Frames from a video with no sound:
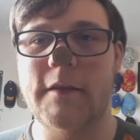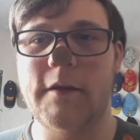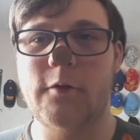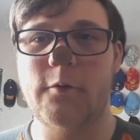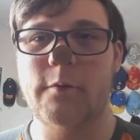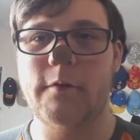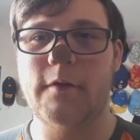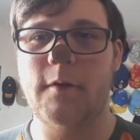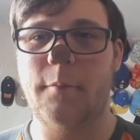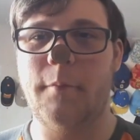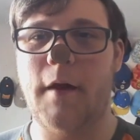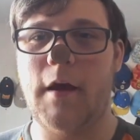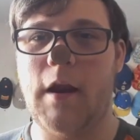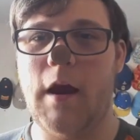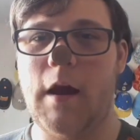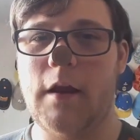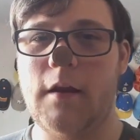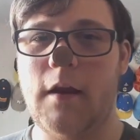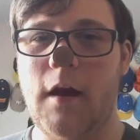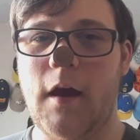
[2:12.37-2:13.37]
This was a
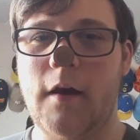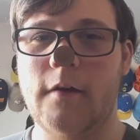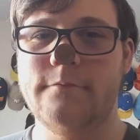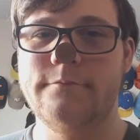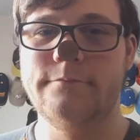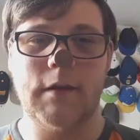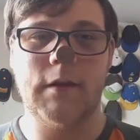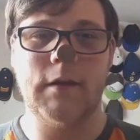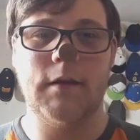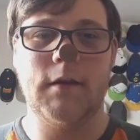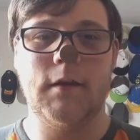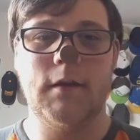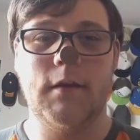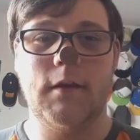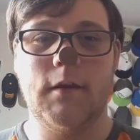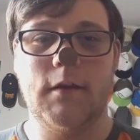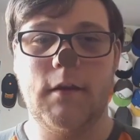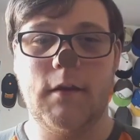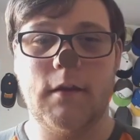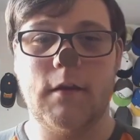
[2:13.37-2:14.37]
bad idea.
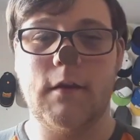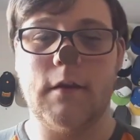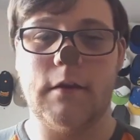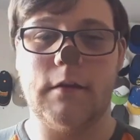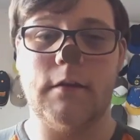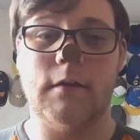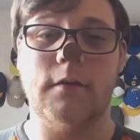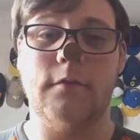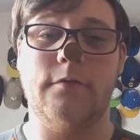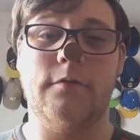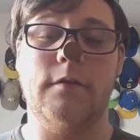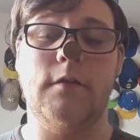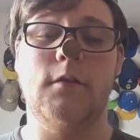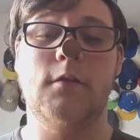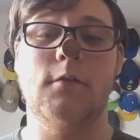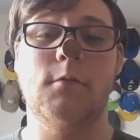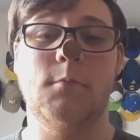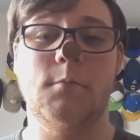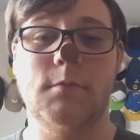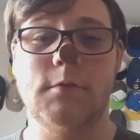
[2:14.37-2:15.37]
And the
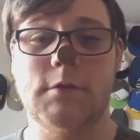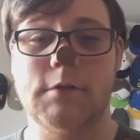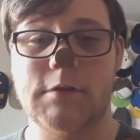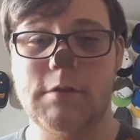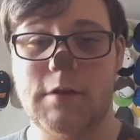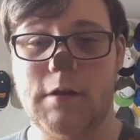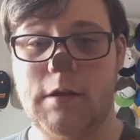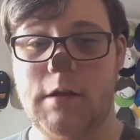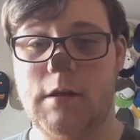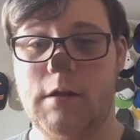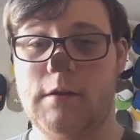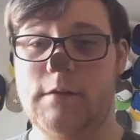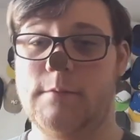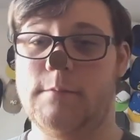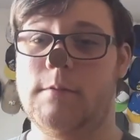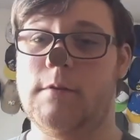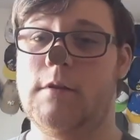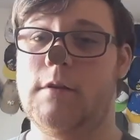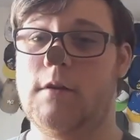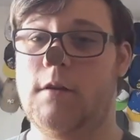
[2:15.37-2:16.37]
fumes are
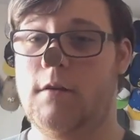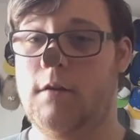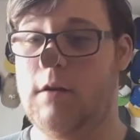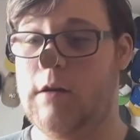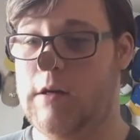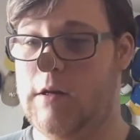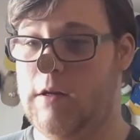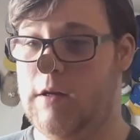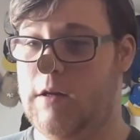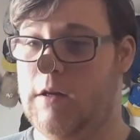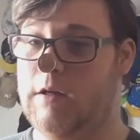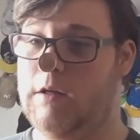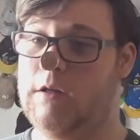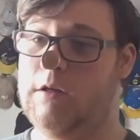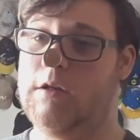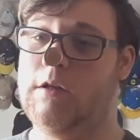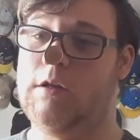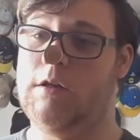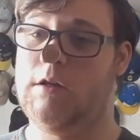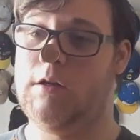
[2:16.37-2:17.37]
hitting me
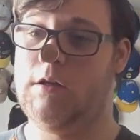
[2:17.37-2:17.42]
already.